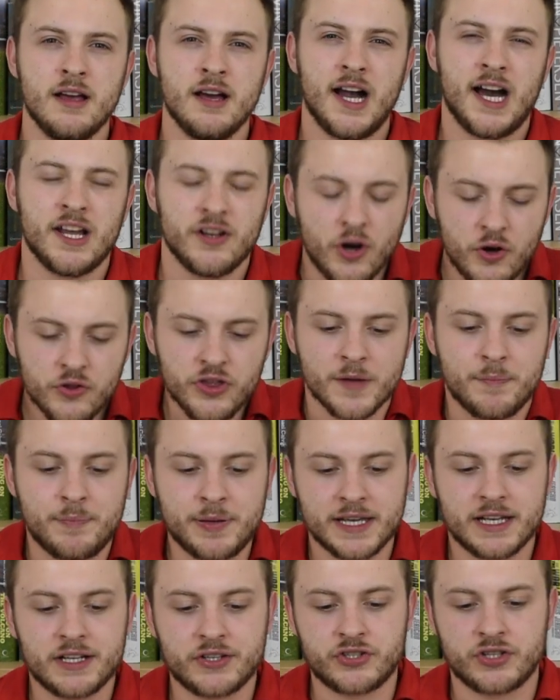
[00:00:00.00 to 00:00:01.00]
And on the
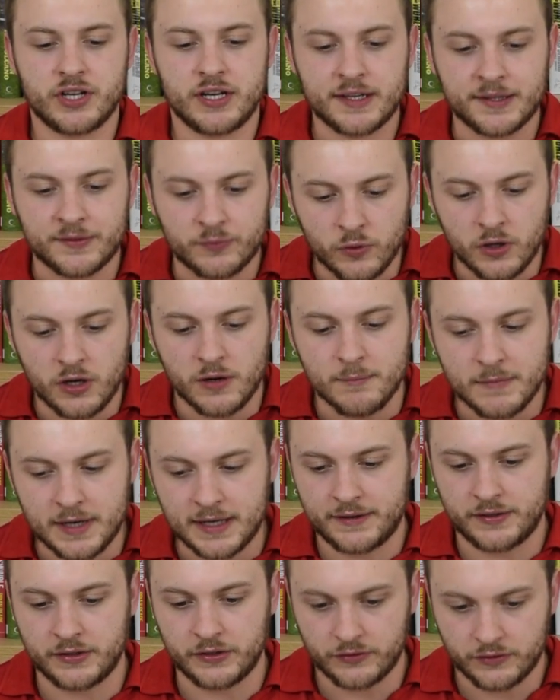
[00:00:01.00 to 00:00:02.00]
pitch is what
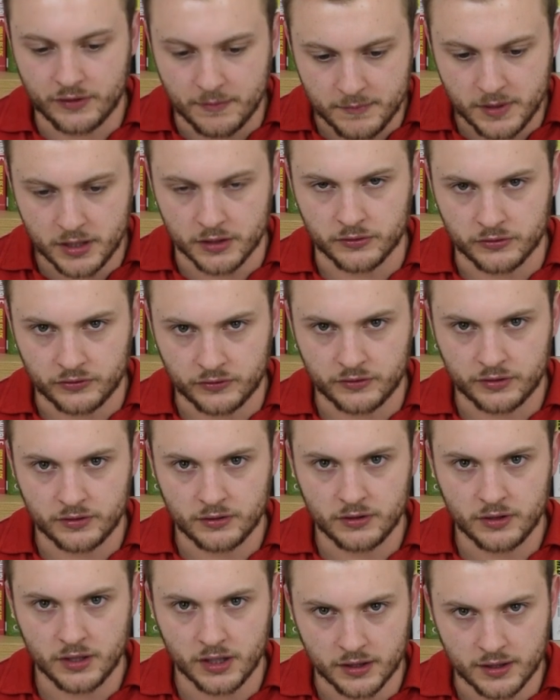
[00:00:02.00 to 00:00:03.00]
matters the most,
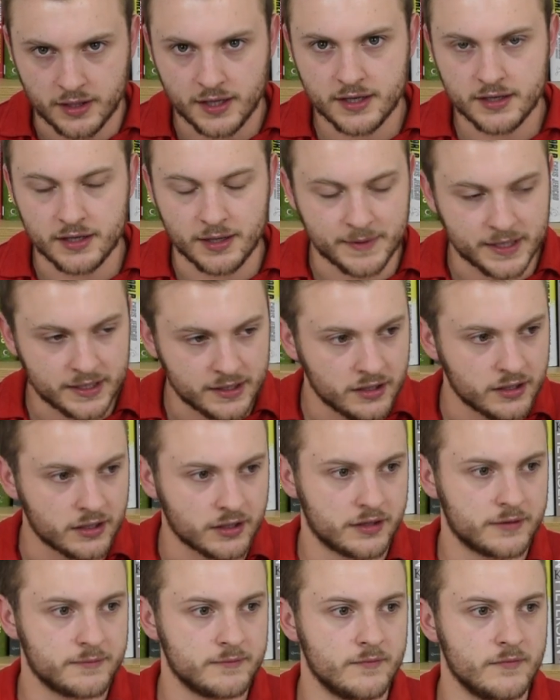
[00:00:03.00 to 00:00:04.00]
okay? I mean,
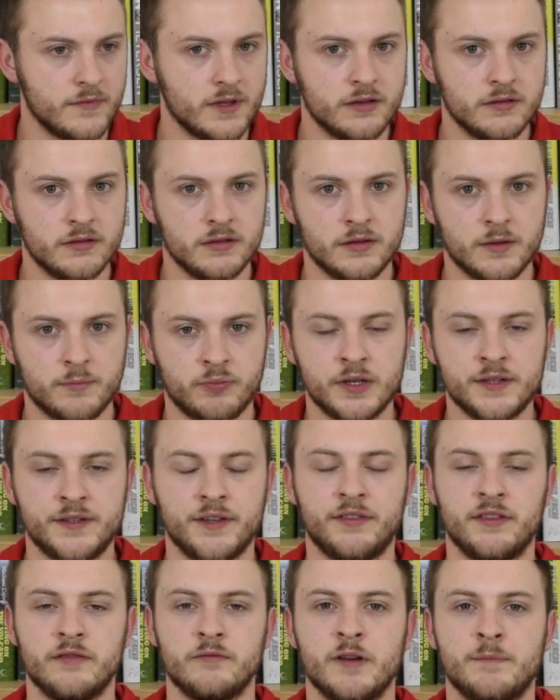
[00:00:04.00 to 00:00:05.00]
look,
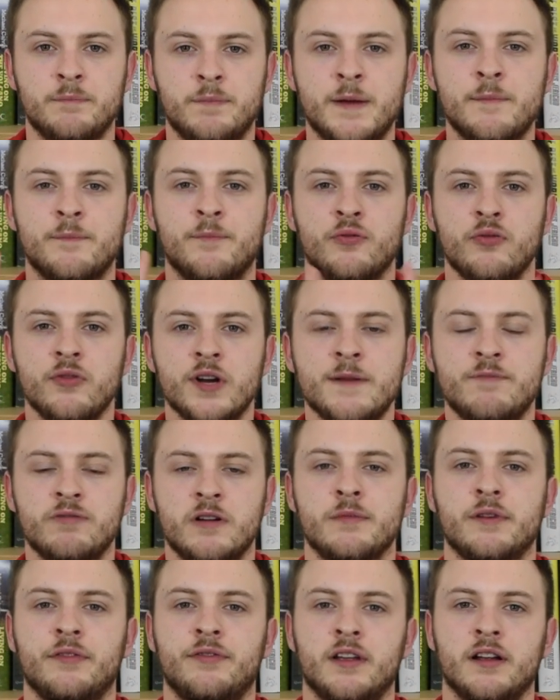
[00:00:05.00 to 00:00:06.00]
pre-season we've been pretty
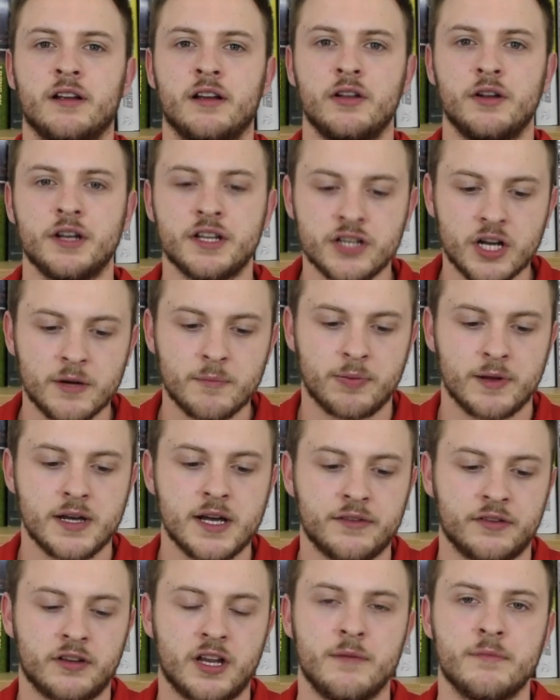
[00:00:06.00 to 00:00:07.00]
promising. A lot of young
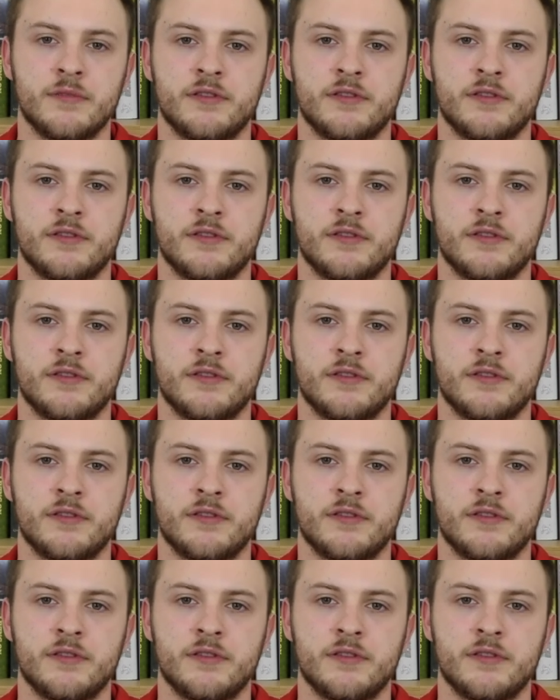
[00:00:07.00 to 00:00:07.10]
players have come